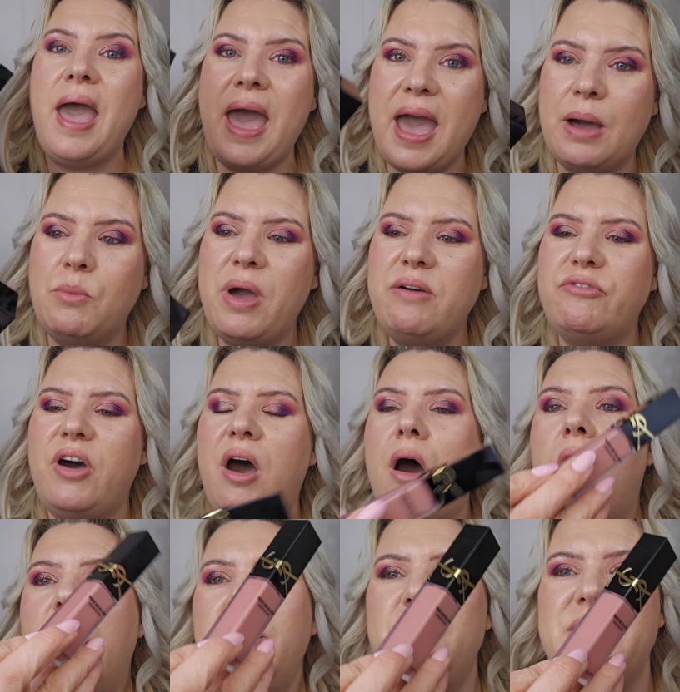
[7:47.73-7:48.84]
however
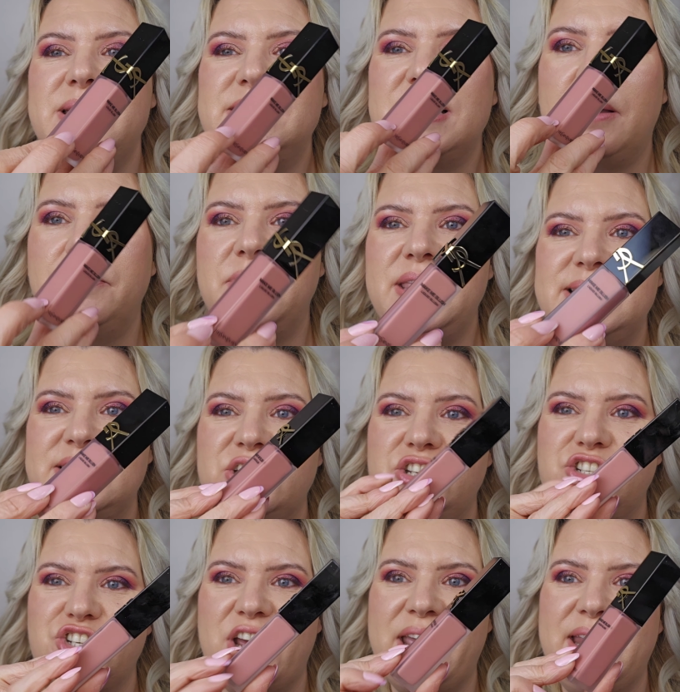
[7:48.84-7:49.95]
i picked up this
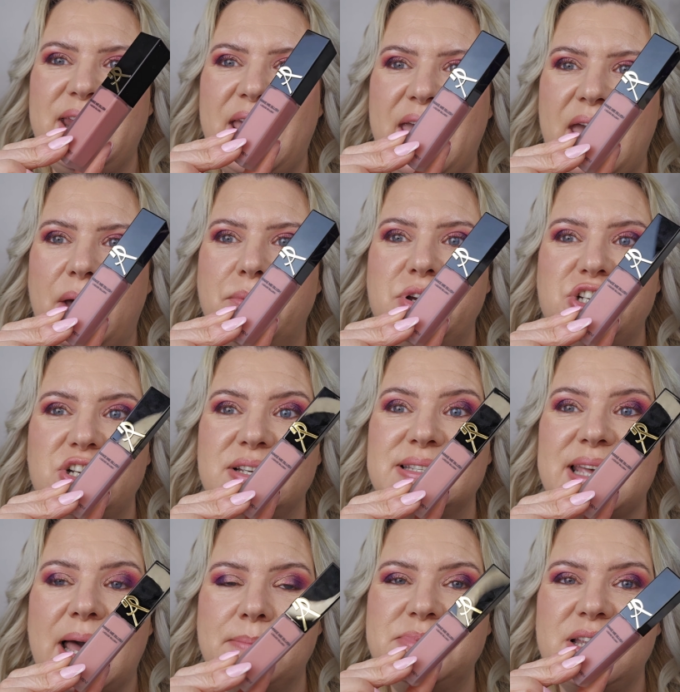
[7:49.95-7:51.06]
shade here which
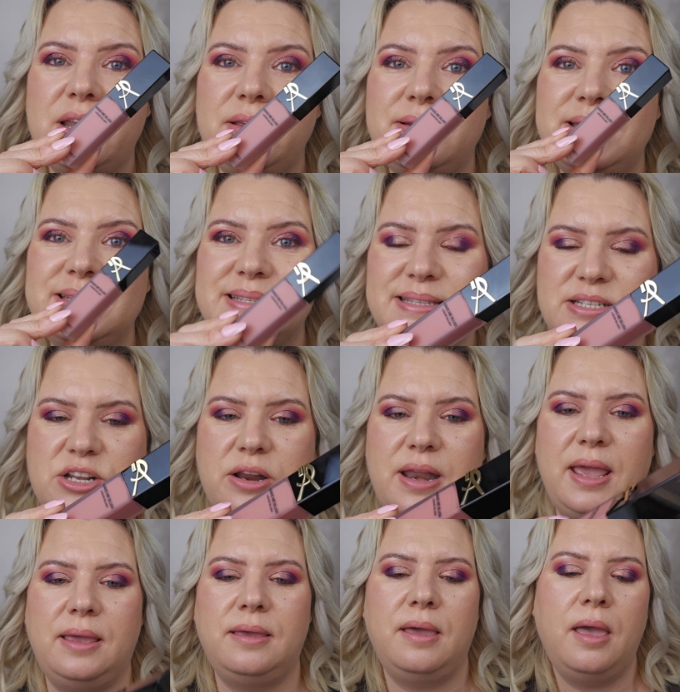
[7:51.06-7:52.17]
looks absolutely
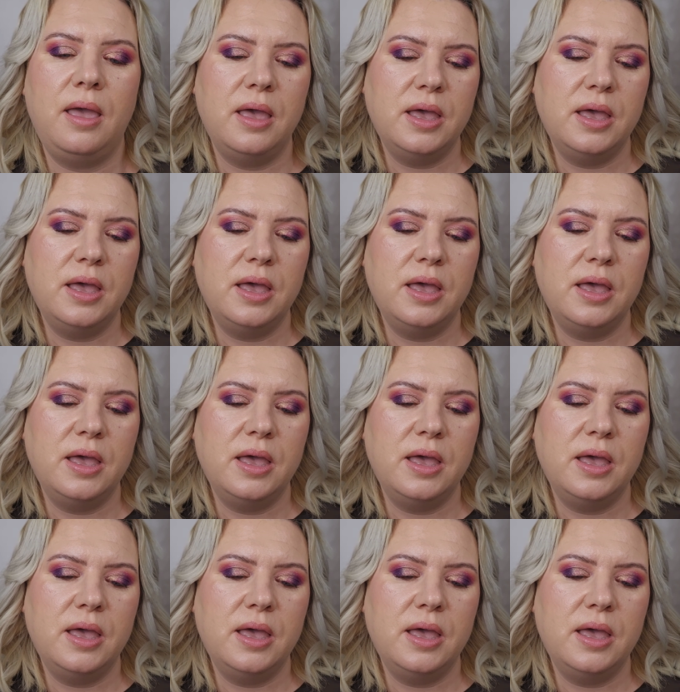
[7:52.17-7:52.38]
stunning